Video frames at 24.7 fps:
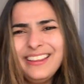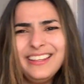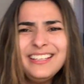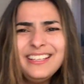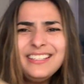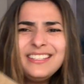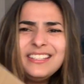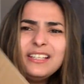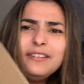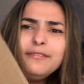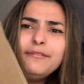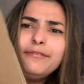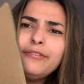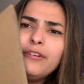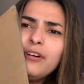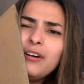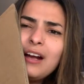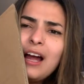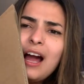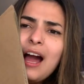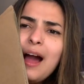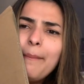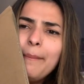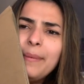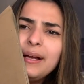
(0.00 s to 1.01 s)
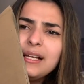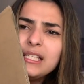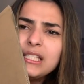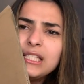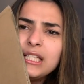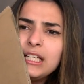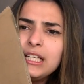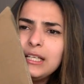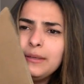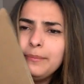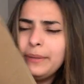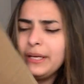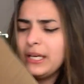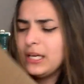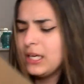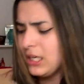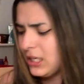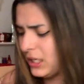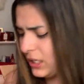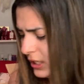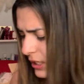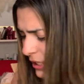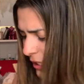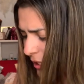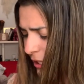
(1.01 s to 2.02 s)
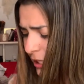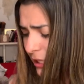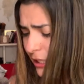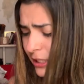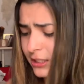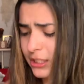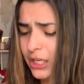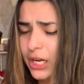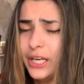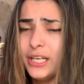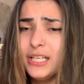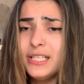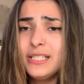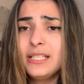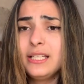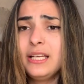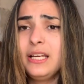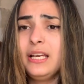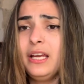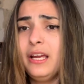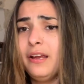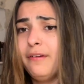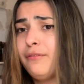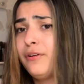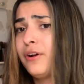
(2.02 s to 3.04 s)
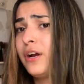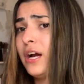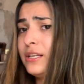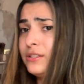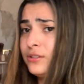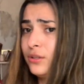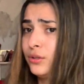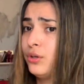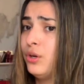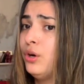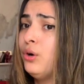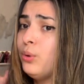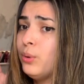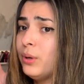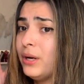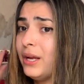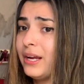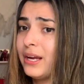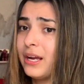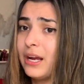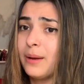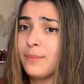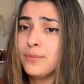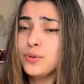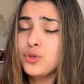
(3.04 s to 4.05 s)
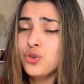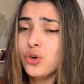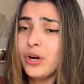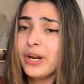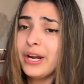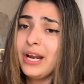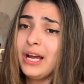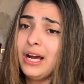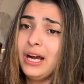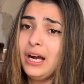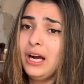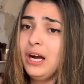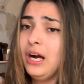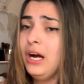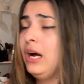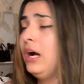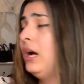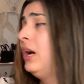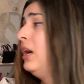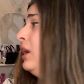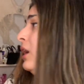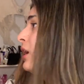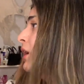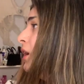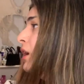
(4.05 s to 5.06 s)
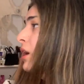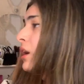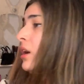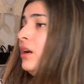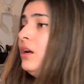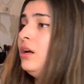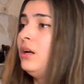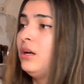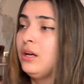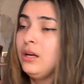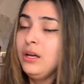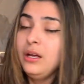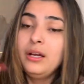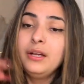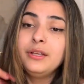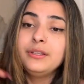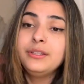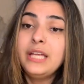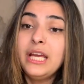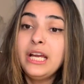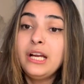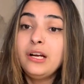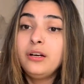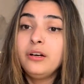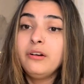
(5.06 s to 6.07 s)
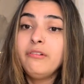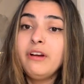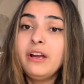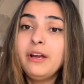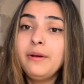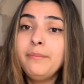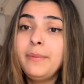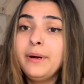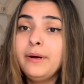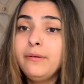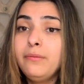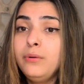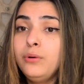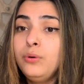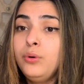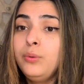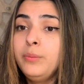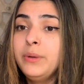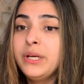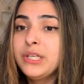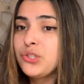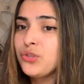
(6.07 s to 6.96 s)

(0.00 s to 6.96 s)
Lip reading: this thing from Amazon because, honestly, if you guys don't know, like, I'm trying to decorating my room. I'm